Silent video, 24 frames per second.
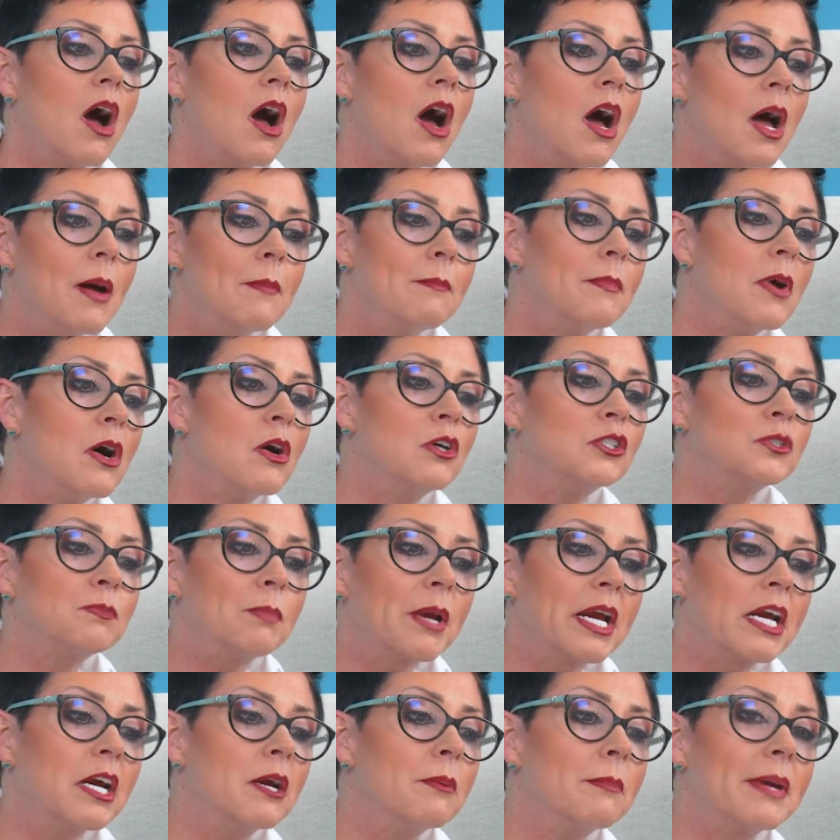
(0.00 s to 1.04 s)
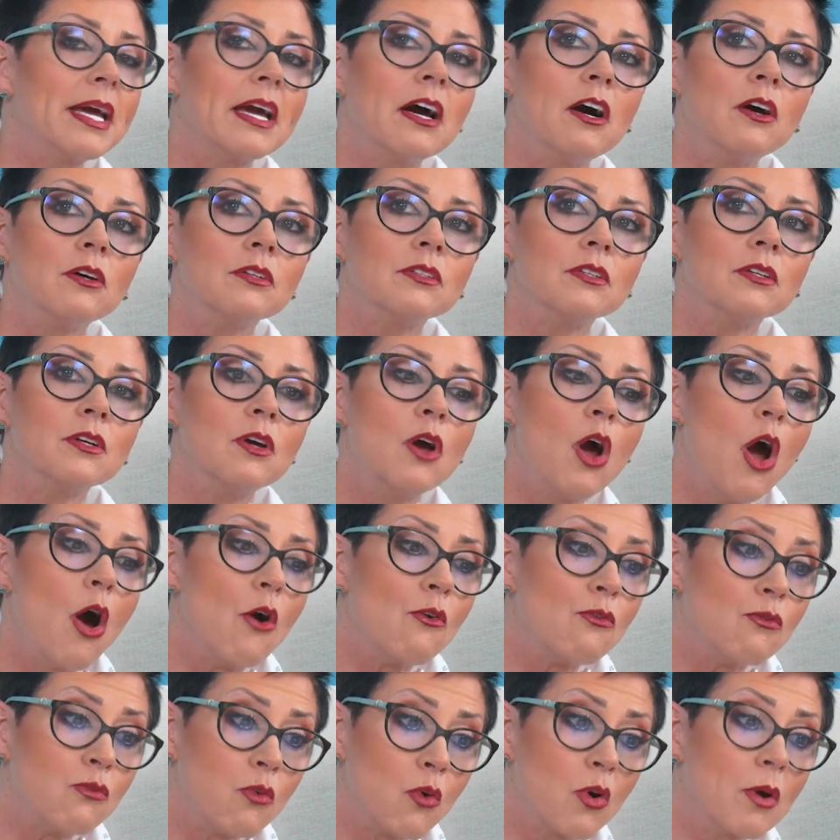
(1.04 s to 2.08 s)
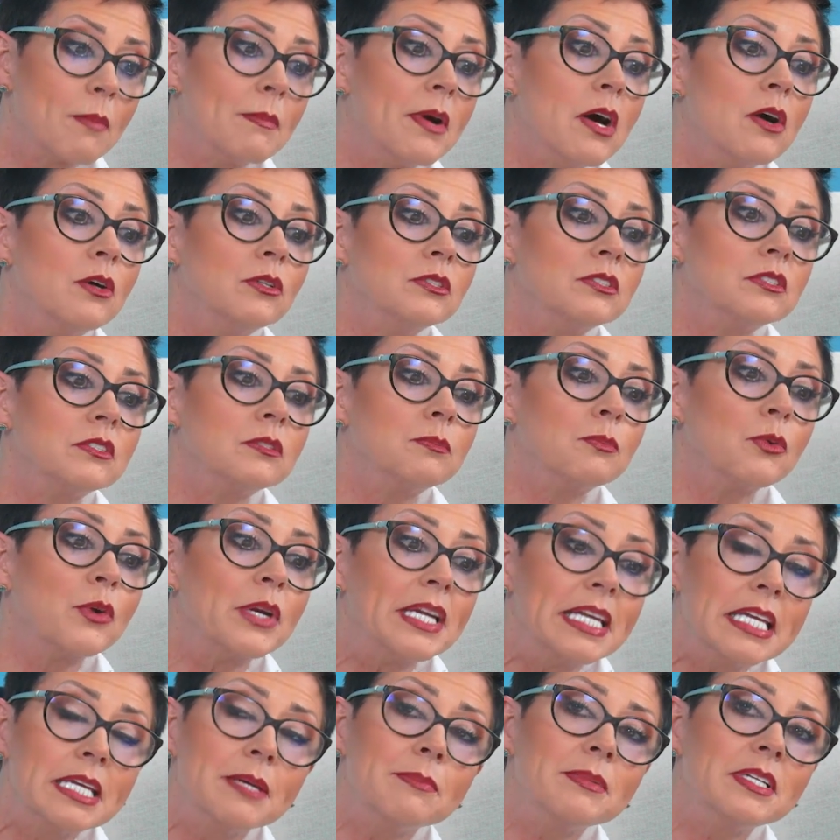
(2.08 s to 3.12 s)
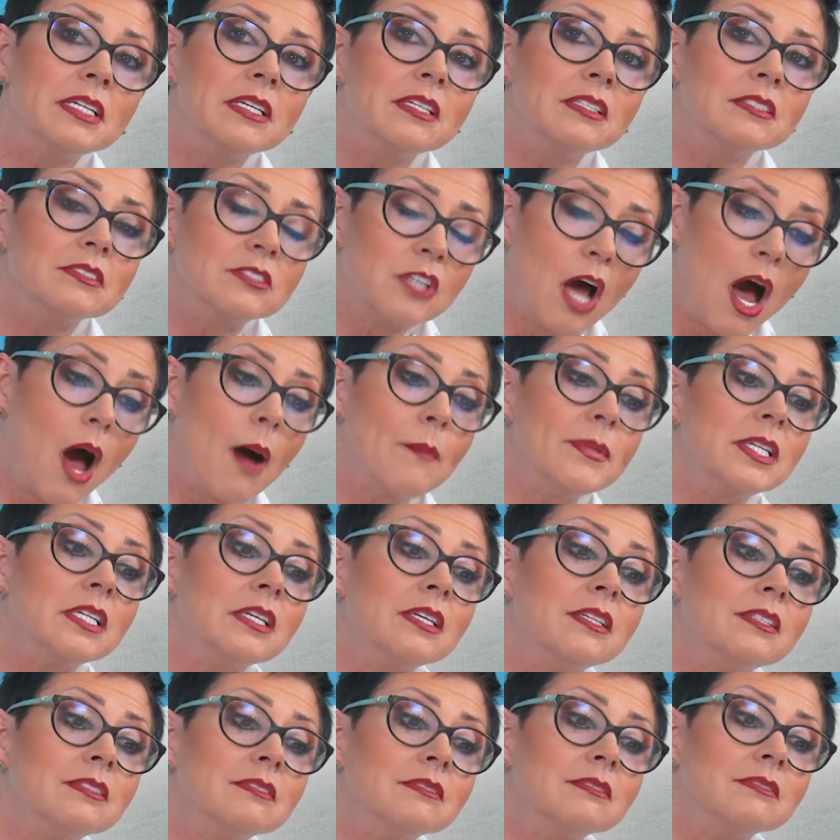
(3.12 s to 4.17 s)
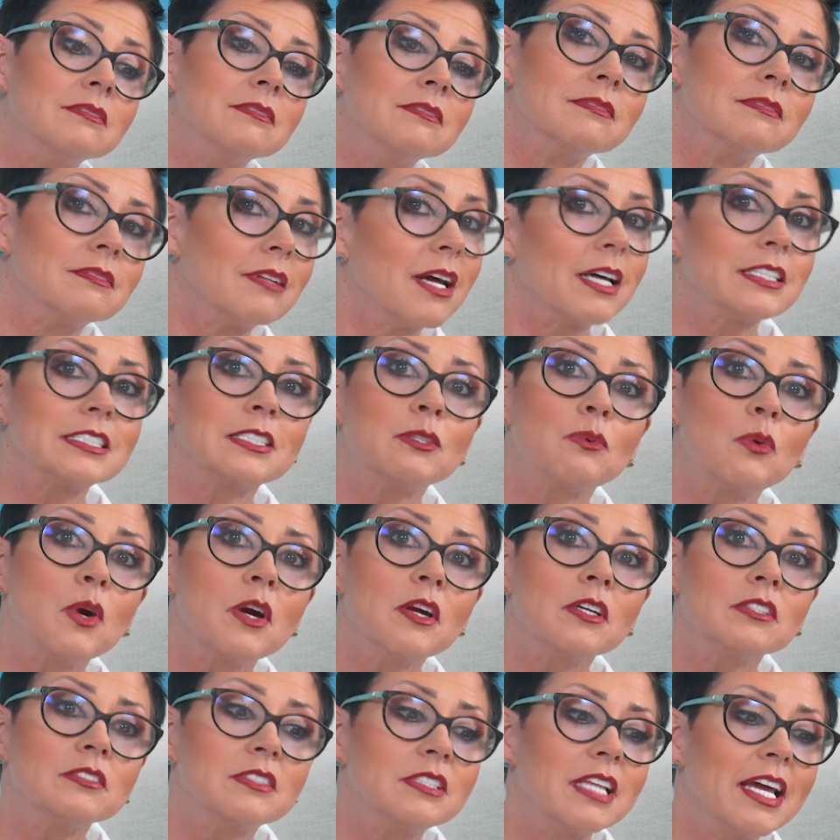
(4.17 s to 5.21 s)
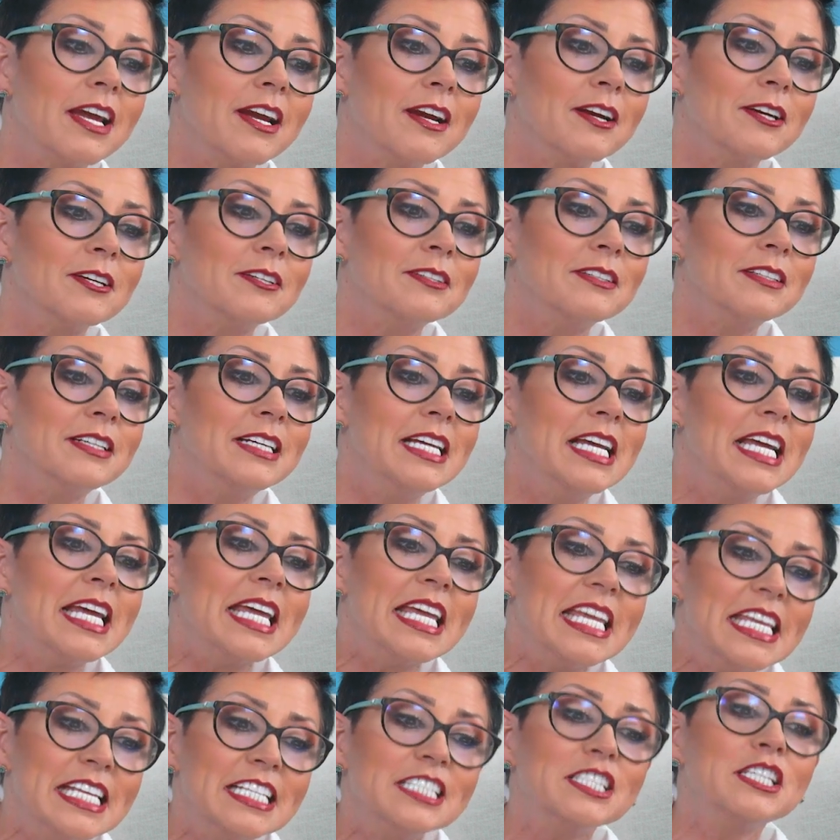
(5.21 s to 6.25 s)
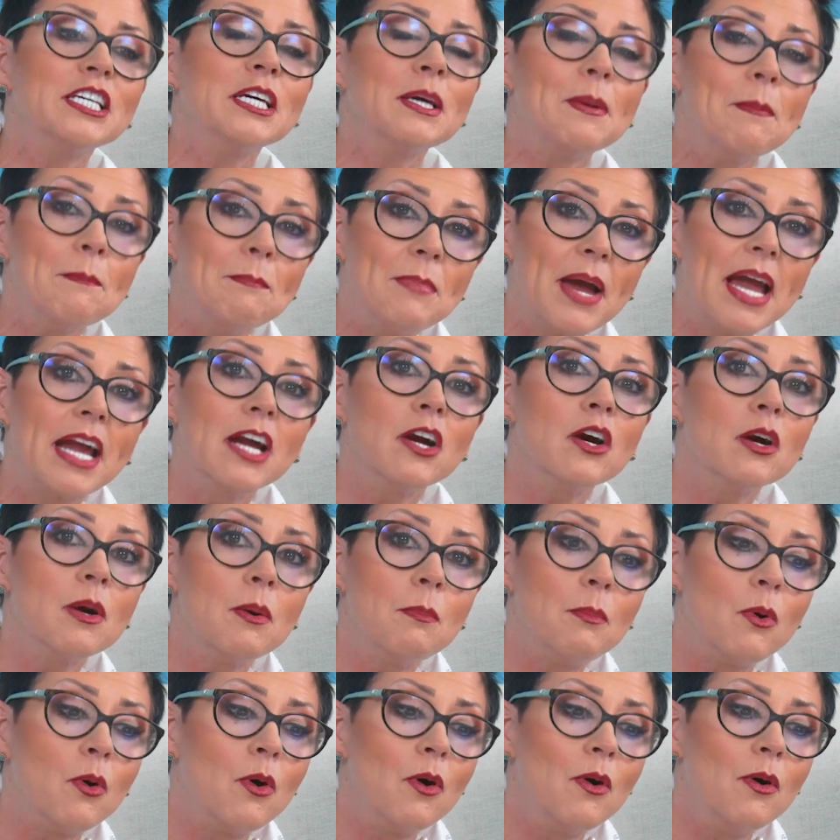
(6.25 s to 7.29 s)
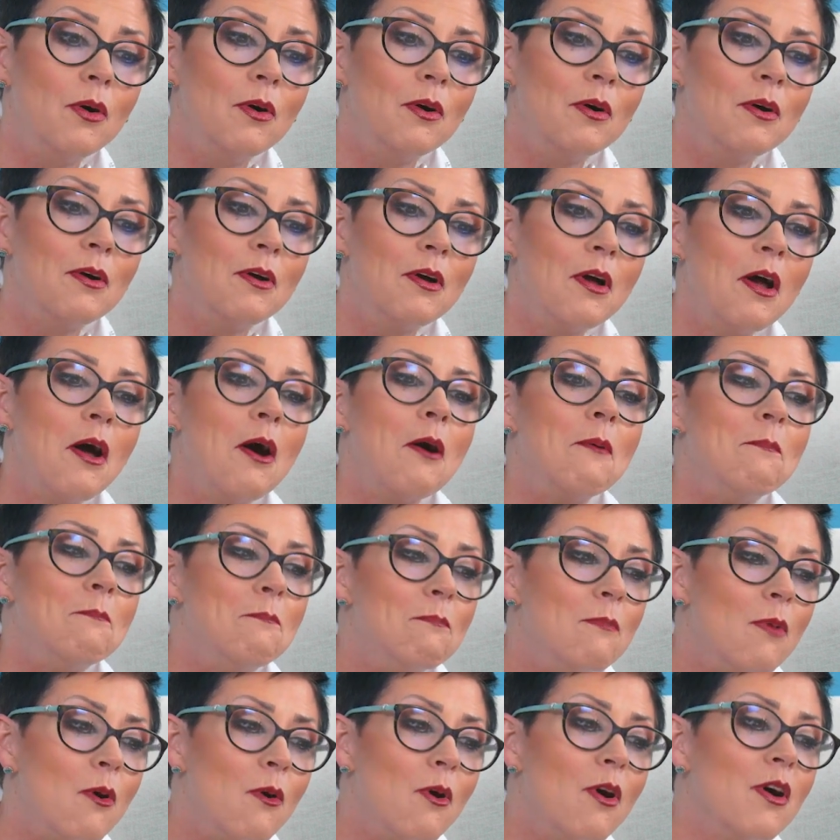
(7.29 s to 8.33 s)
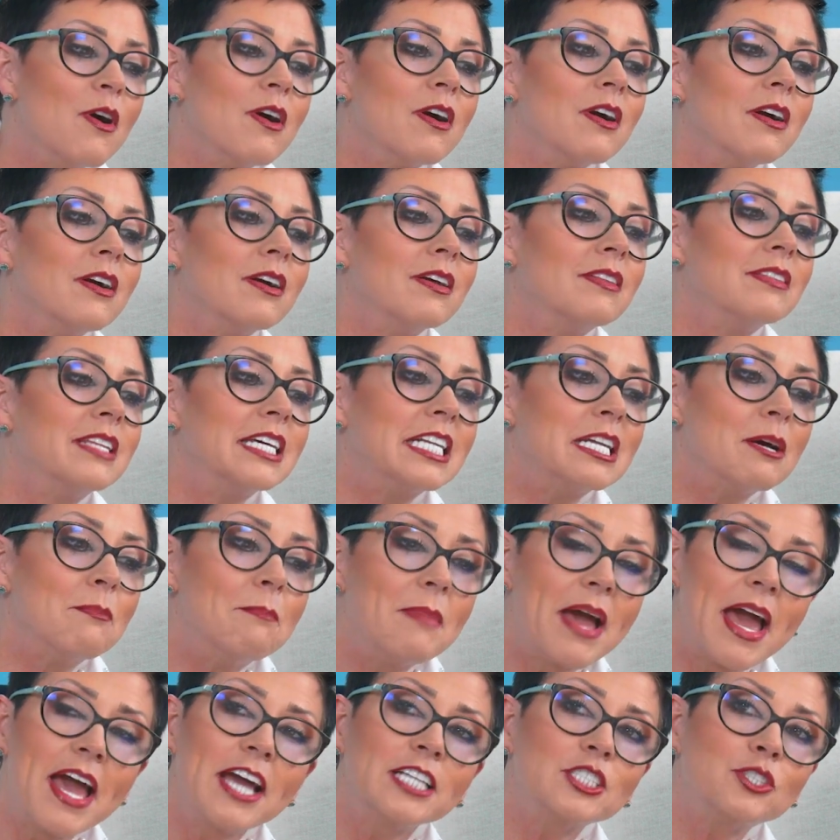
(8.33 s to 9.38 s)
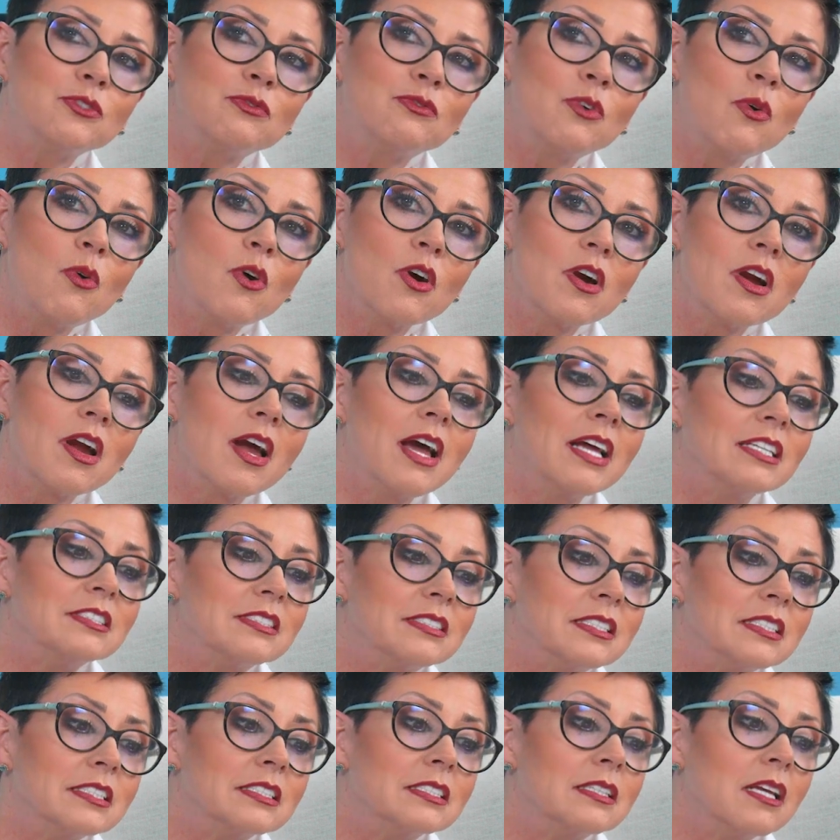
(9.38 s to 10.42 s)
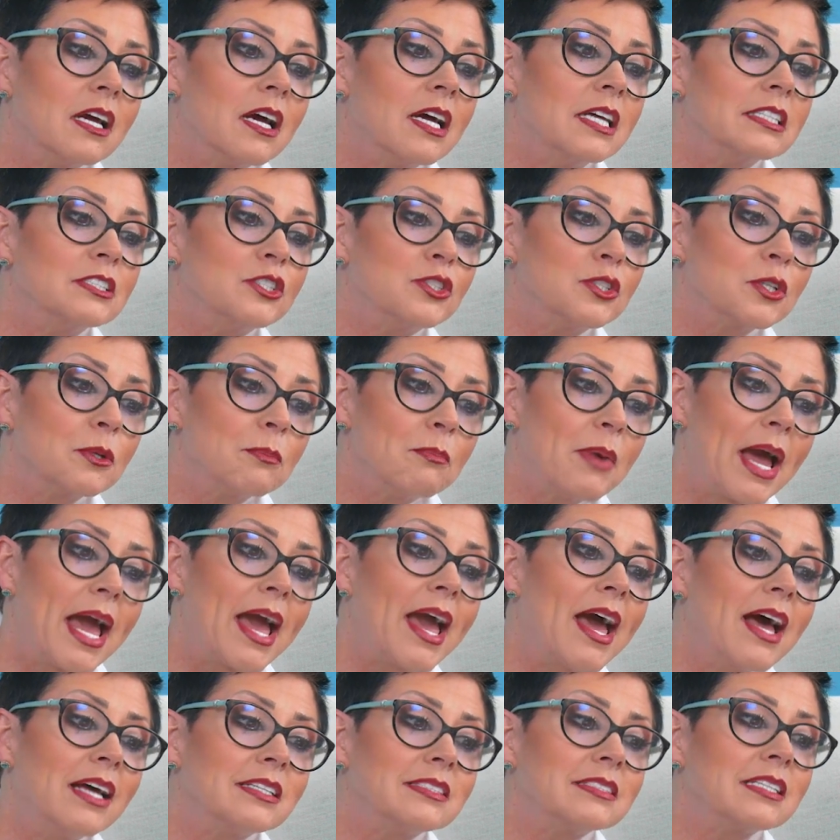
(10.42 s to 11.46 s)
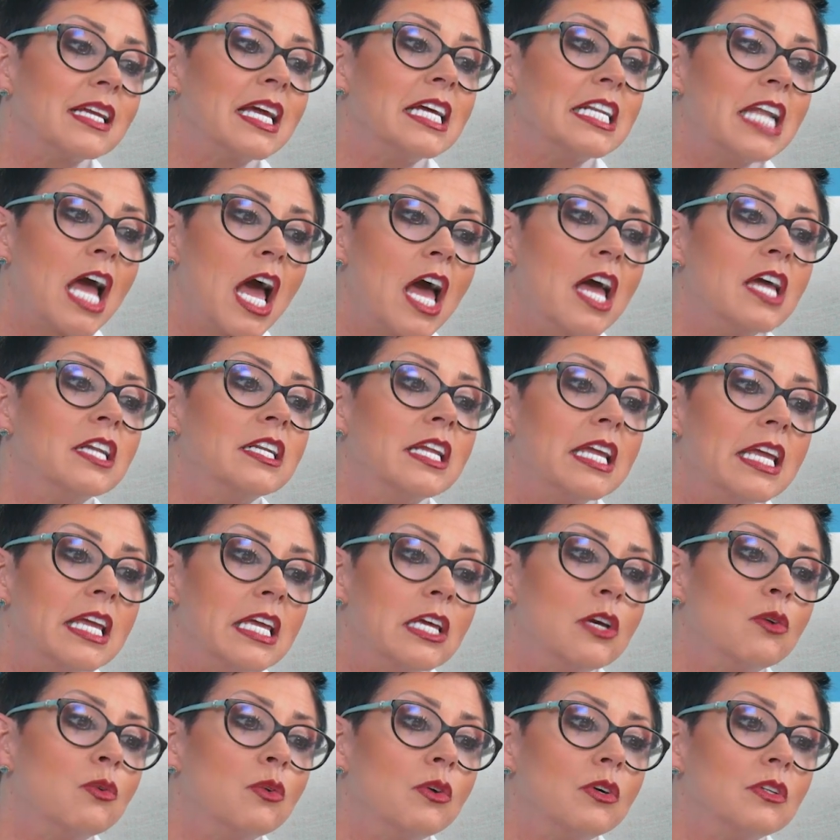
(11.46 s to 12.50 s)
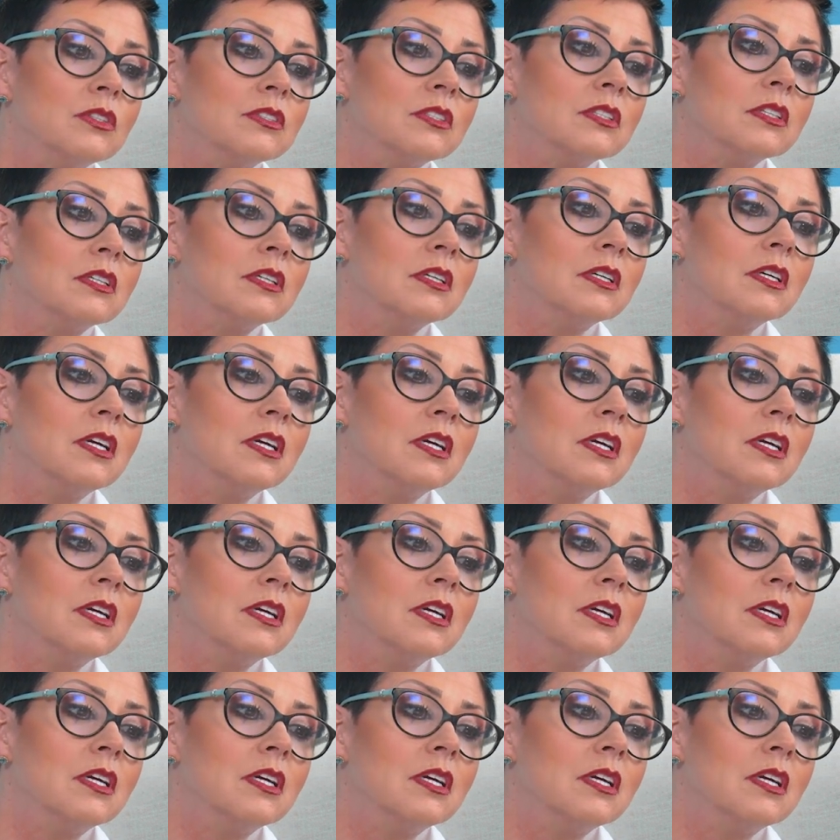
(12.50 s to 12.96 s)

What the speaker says: Utmost, paramount, foremost, preeminent, dominant, lots of words there, incomparable, more than a match for, unsurpassed, and unequaled.